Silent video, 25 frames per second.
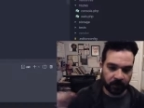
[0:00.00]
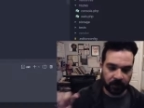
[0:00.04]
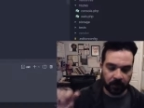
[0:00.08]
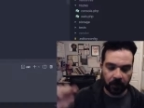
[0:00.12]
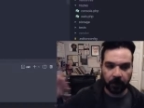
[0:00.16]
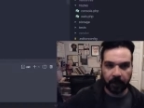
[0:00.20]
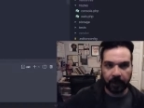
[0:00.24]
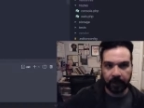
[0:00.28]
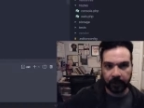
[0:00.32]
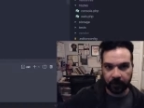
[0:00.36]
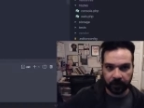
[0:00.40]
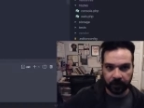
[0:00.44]

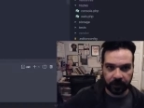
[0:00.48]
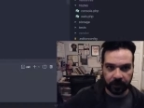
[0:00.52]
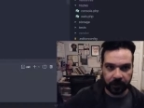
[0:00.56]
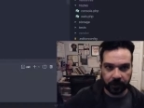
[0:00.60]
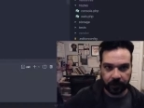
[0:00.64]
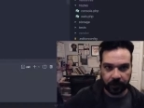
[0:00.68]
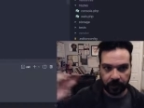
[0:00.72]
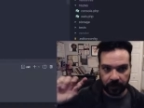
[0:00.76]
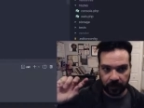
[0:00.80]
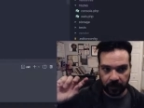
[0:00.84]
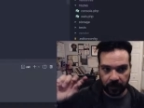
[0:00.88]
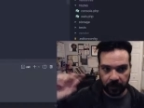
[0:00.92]
okay,
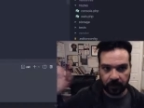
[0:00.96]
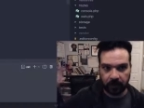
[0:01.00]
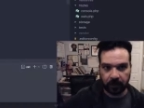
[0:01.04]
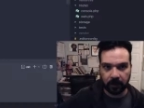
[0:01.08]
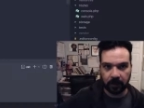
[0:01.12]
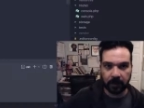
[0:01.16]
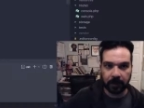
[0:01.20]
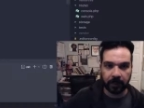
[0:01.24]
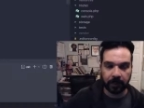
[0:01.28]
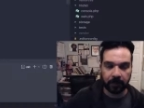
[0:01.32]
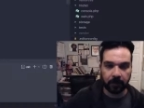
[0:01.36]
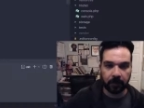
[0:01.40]
trigger the
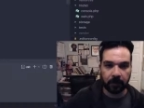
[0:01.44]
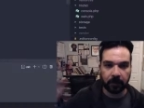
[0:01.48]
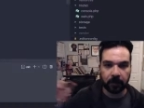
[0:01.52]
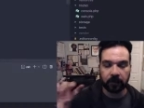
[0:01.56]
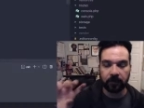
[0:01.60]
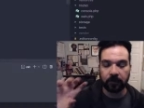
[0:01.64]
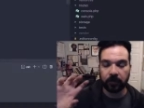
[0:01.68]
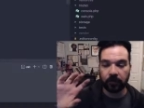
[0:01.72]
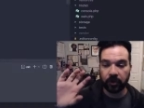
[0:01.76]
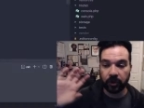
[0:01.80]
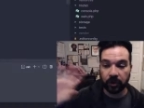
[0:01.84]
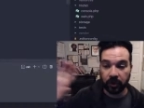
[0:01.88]

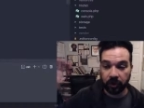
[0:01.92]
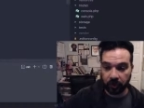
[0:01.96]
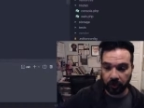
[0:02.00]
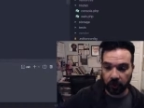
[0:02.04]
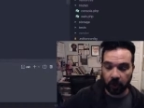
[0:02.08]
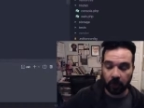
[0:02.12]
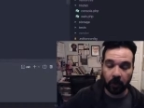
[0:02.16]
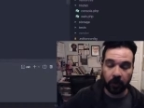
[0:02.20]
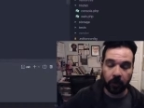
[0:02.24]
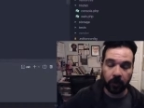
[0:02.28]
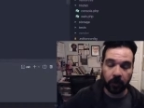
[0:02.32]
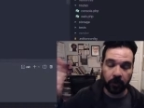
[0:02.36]

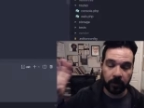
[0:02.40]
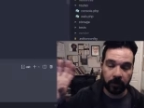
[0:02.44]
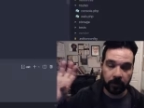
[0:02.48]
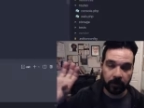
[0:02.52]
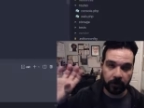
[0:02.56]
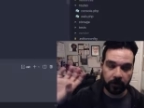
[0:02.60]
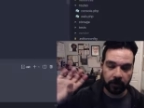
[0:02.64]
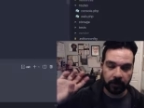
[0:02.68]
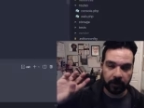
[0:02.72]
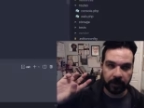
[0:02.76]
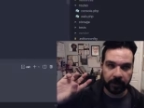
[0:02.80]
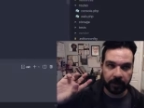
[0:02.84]

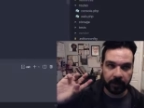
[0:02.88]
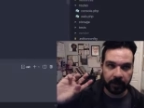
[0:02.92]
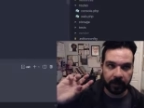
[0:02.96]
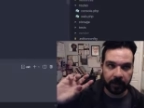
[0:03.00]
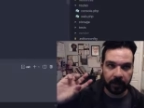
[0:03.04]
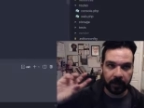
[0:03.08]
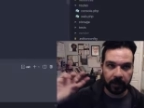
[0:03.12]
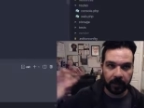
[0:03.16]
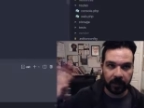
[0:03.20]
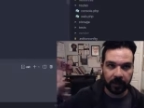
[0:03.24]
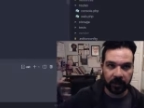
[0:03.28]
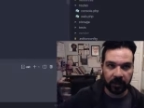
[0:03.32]
or
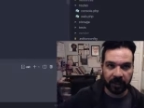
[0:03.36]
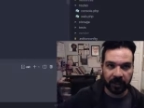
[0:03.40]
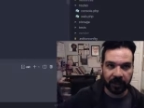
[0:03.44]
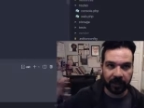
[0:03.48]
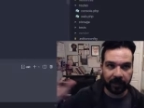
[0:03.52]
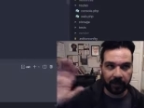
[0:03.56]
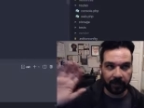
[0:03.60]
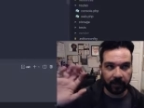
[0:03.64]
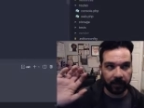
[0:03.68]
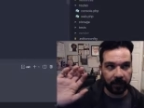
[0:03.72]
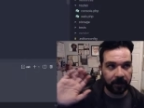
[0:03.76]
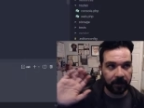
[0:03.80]

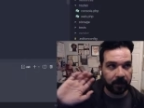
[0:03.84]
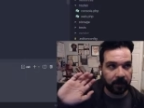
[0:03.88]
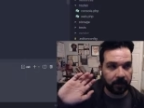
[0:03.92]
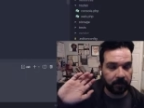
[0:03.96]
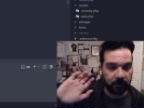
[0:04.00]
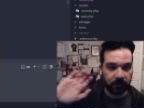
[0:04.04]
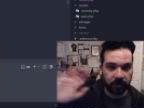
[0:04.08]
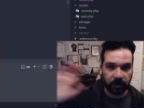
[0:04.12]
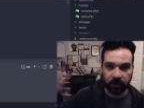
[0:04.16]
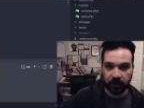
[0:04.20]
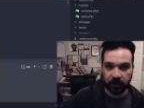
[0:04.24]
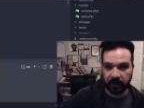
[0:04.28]
inject the
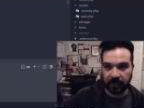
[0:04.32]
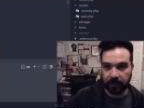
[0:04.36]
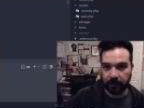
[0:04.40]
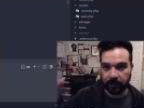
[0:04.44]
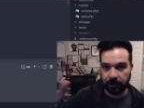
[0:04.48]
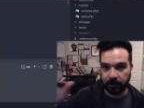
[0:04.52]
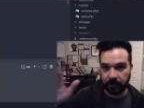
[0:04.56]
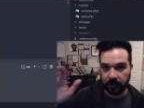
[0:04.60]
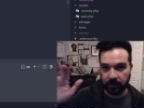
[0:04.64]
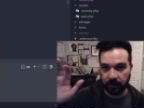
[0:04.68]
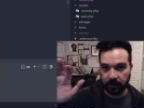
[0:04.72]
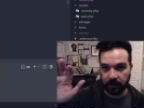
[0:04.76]
stripe
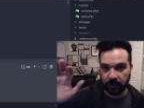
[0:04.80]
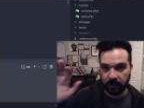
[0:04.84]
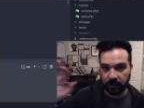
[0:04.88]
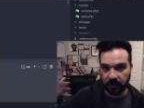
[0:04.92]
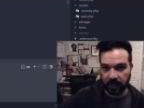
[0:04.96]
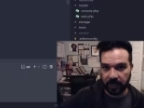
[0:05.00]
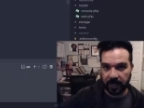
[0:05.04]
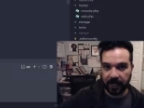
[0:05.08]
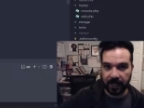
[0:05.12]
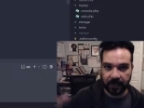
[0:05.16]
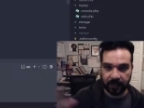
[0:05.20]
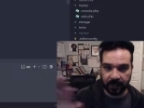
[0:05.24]

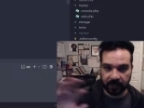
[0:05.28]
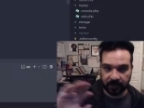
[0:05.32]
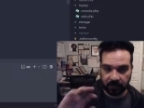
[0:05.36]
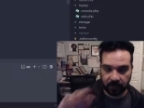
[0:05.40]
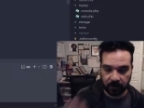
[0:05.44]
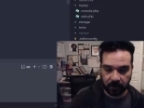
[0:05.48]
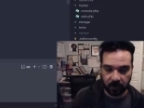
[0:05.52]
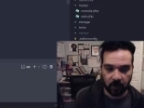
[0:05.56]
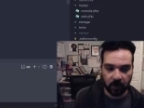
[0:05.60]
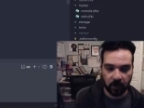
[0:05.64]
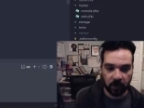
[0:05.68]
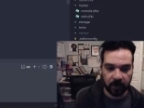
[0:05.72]
JS
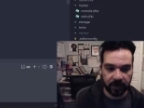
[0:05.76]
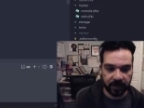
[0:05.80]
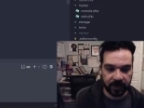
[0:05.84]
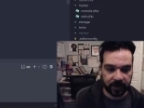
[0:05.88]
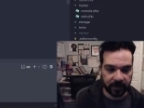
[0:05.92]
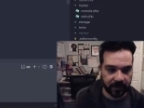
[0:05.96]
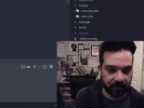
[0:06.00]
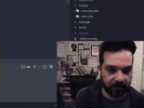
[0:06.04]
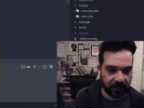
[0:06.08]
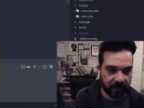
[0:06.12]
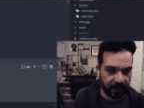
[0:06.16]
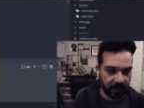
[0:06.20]
code into
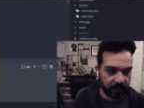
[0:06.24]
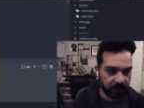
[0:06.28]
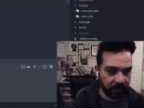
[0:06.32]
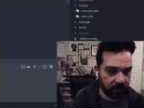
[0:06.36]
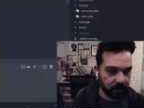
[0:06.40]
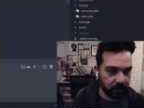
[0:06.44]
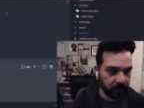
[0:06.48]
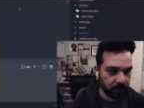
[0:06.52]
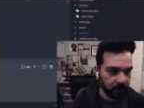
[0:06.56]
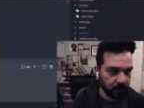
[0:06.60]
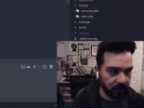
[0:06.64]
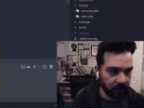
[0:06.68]
this page.
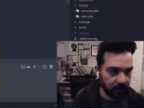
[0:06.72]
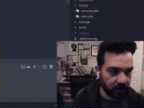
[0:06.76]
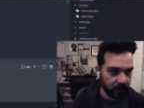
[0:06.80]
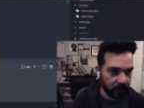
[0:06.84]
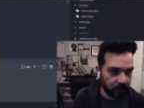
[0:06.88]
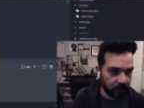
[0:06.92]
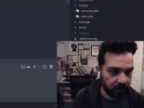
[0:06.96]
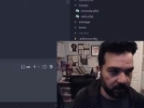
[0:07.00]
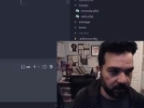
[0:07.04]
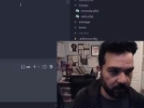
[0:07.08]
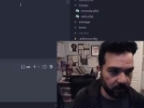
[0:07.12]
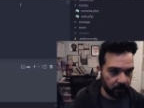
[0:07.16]

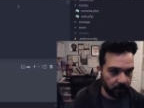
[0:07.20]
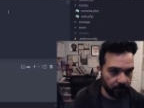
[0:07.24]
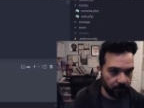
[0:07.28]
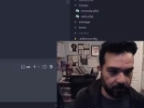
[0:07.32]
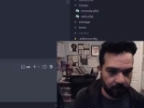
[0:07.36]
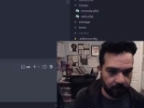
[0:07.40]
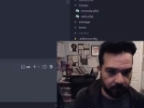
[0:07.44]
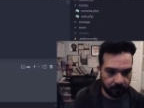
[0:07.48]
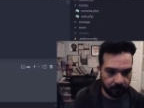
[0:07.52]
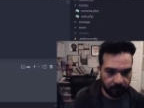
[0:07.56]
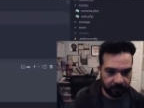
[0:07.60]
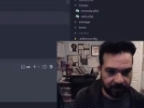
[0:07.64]
So
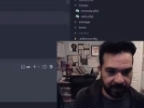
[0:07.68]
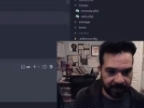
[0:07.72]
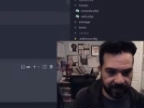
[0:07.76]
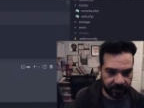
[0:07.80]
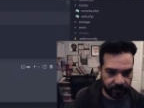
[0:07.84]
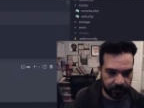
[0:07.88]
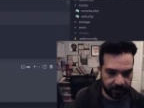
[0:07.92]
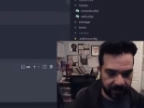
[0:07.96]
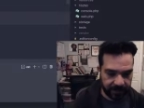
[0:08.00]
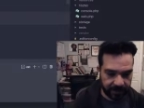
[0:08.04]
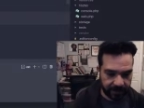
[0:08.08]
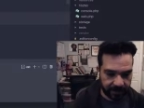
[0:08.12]

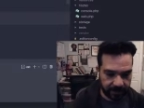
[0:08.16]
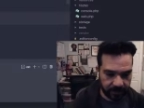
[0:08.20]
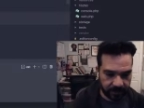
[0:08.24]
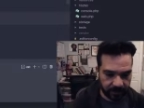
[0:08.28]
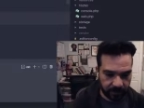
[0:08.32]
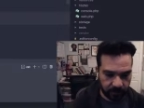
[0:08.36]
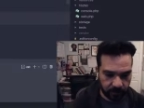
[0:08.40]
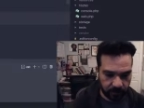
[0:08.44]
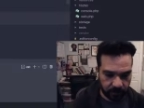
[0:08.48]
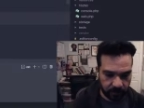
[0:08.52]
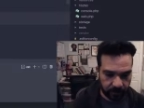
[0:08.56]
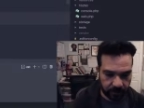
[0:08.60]
that's what that does
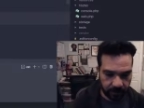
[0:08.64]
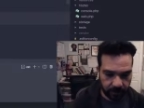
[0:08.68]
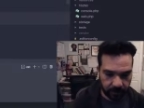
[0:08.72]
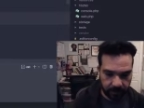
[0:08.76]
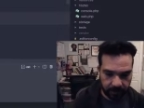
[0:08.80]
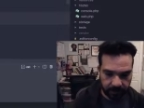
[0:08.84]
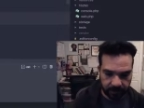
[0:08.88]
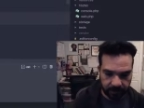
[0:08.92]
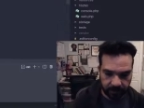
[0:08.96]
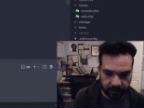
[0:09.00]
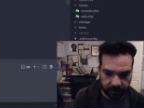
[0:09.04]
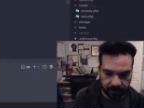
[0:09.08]
for me. All
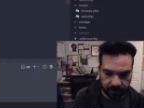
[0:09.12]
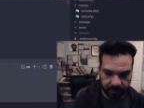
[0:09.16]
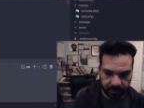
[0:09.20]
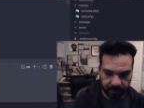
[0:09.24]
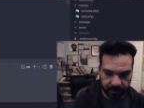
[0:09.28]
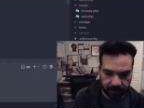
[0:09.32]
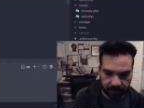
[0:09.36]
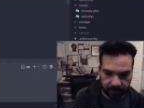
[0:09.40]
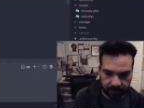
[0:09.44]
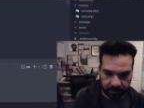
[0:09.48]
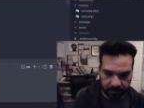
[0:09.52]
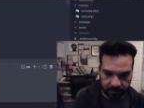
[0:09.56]
right, so this
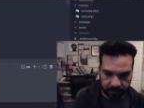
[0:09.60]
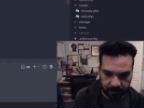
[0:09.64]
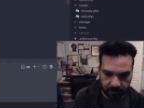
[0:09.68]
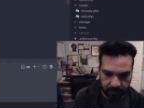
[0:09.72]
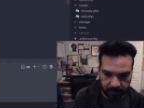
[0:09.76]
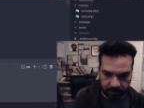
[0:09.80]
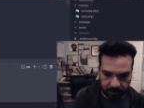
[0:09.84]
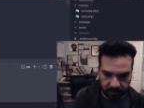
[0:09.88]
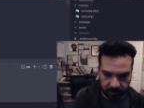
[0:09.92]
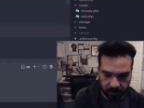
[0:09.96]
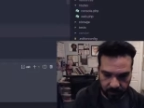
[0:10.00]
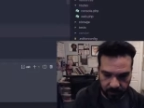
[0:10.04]
is
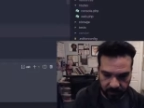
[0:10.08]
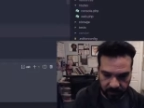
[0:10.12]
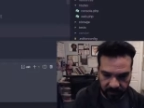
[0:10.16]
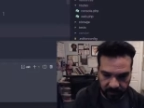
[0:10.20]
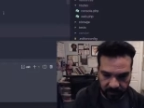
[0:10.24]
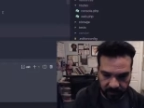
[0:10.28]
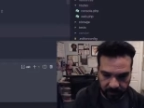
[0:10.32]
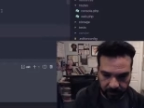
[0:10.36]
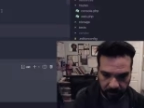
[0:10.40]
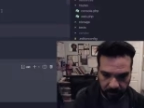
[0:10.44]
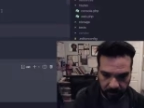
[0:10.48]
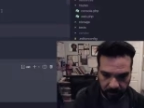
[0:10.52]
all
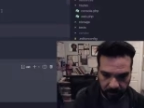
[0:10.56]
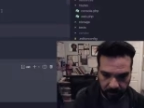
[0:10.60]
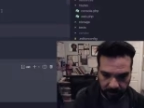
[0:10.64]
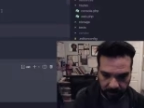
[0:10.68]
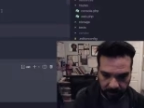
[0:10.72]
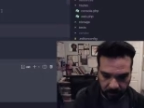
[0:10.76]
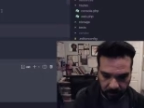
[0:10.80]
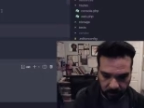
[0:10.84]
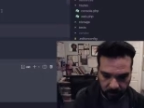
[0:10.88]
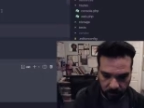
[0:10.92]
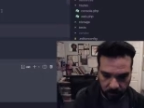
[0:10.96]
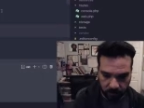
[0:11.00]
set up here.
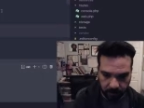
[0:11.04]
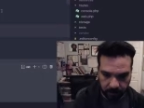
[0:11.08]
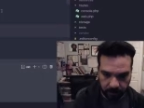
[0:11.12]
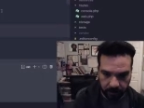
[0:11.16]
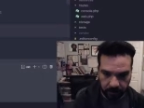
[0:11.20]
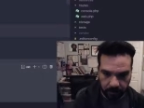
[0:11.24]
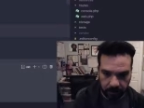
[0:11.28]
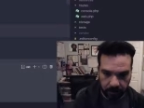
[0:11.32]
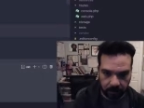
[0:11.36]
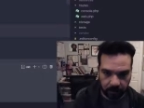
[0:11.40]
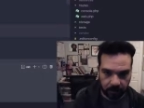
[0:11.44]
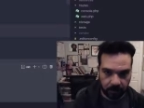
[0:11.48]
That's all
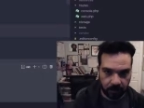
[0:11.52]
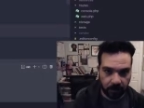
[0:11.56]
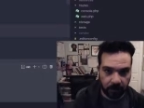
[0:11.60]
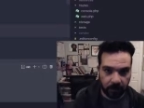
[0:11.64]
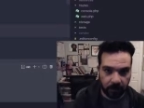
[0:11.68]
working good.